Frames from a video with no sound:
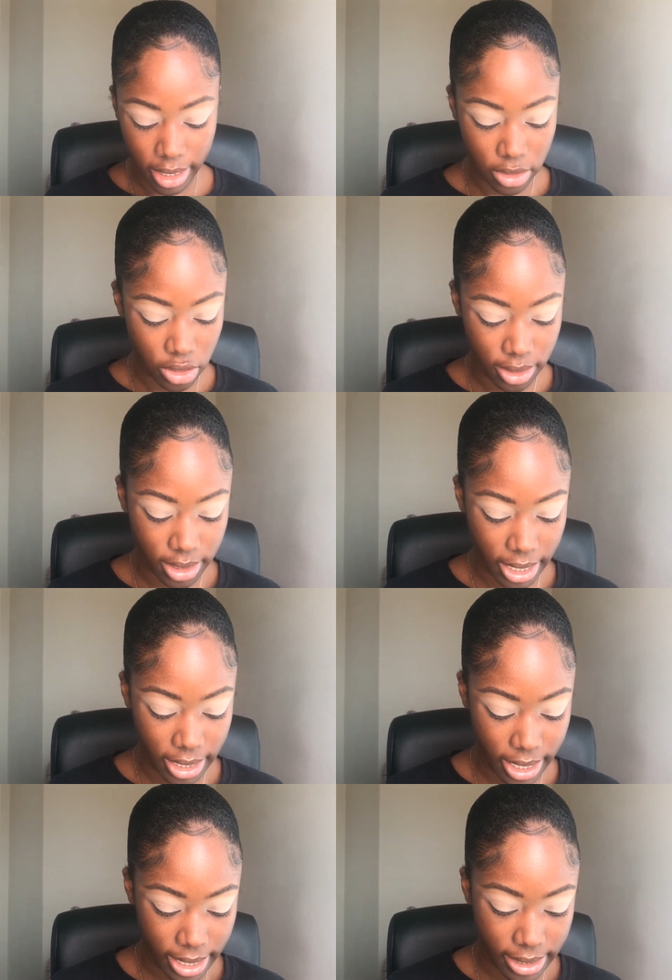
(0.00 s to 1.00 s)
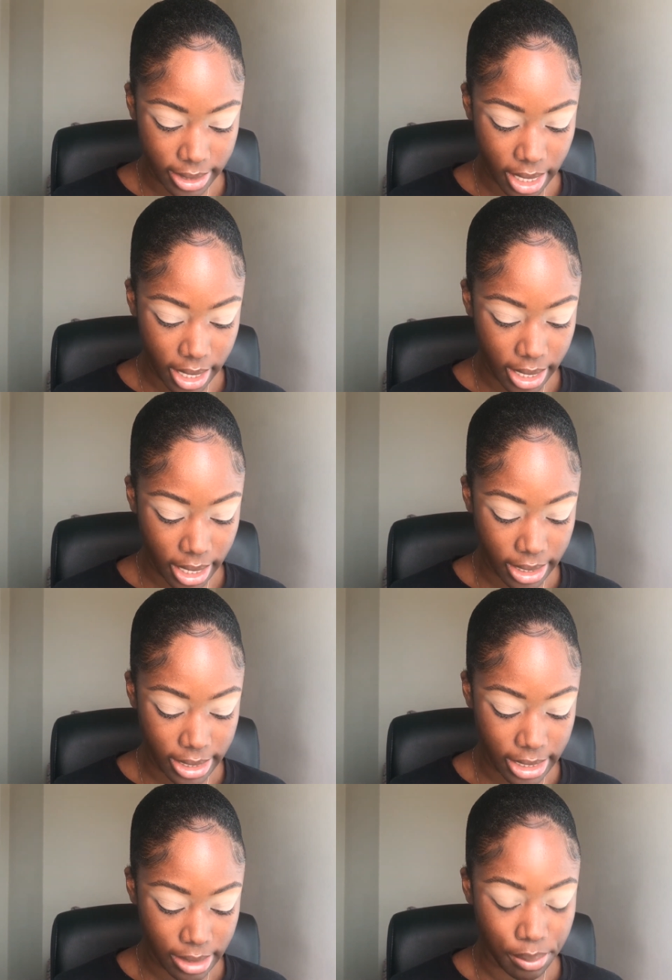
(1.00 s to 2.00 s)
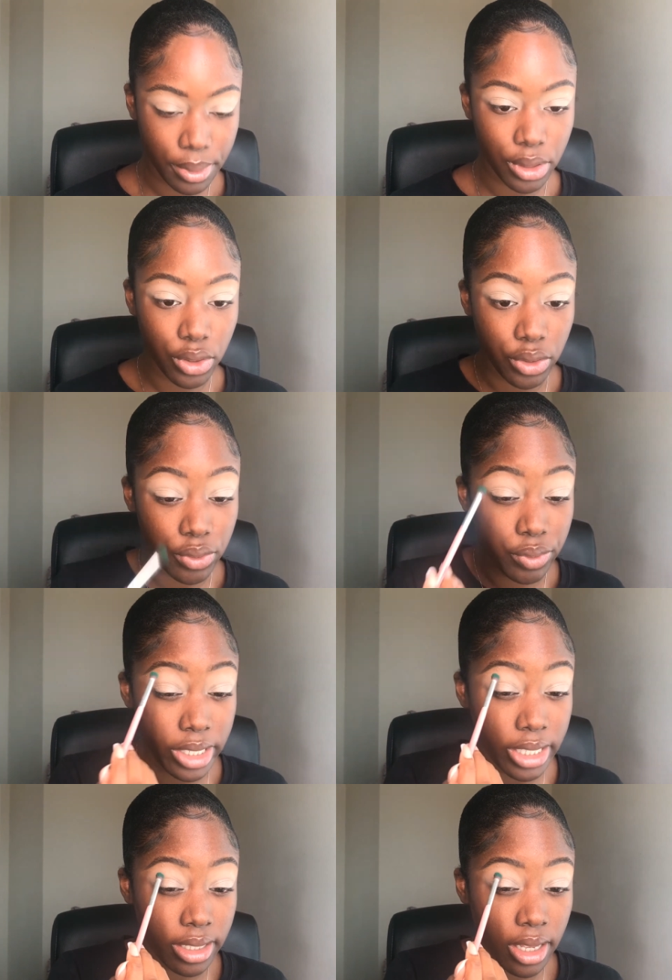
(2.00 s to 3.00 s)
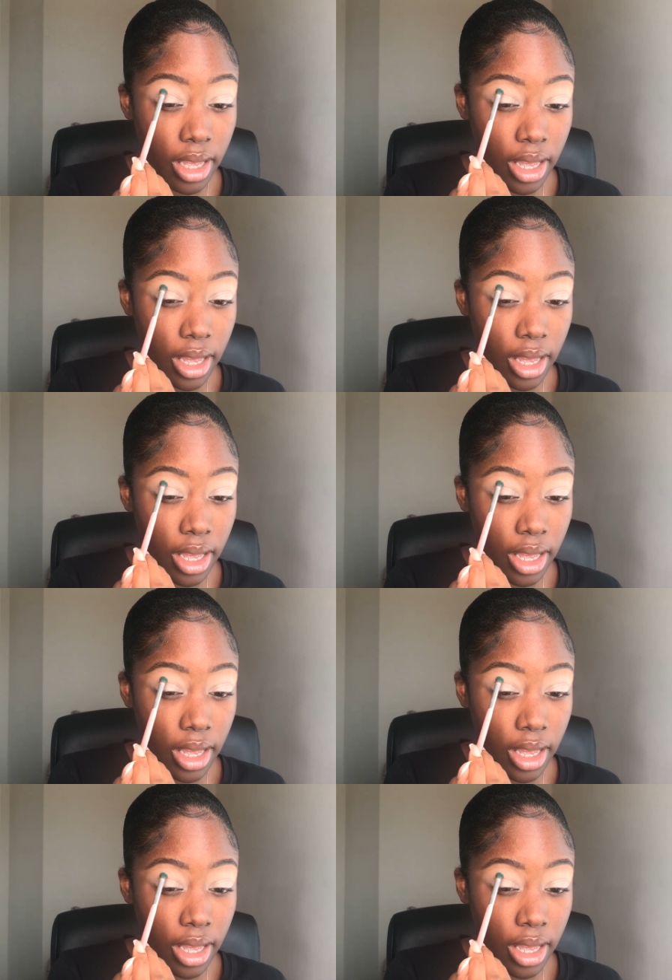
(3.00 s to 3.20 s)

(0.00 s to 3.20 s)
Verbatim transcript: It's just a nice deep green